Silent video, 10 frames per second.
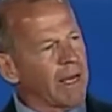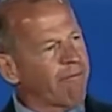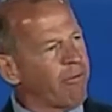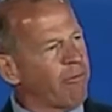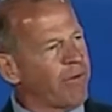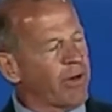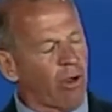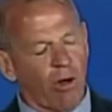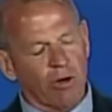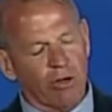and fulfill
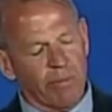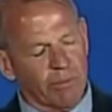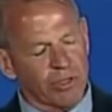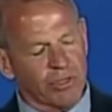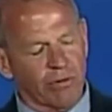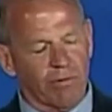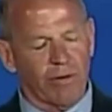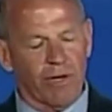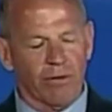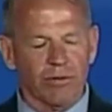all commitments to our
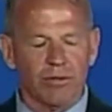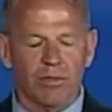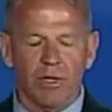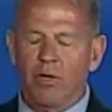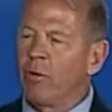veterans.